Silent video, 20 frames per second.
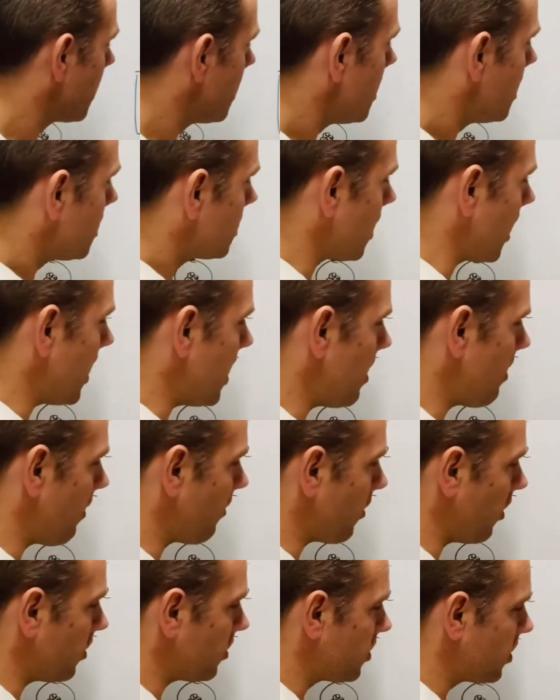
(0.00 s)
So here I've
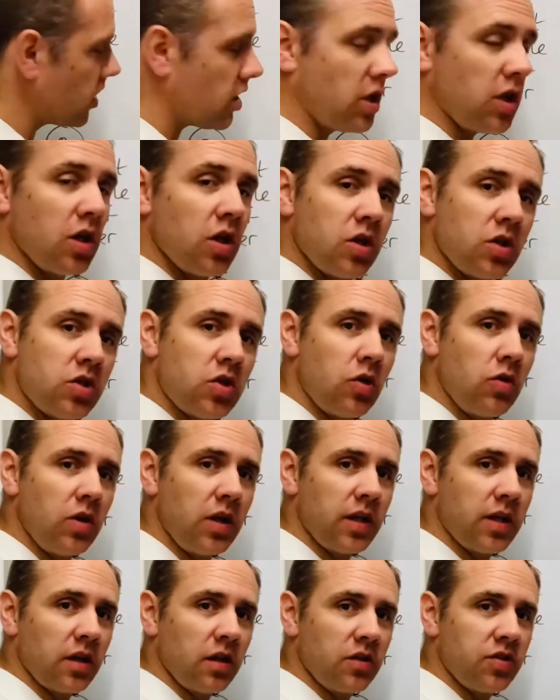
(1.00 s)
got two
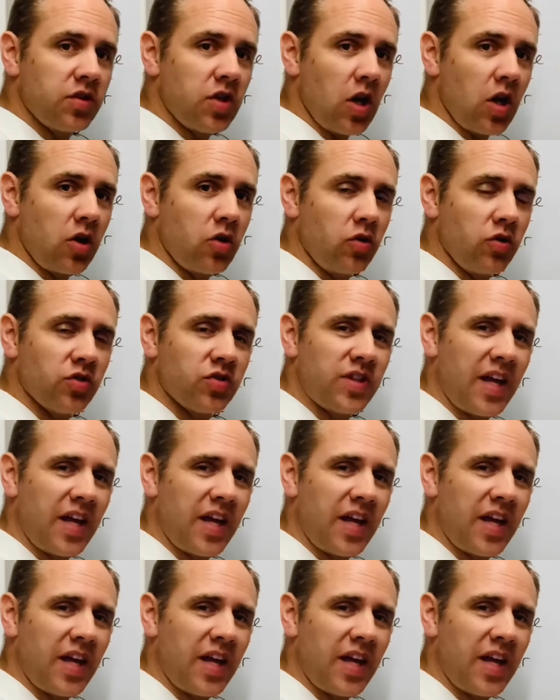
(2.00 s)
little circles.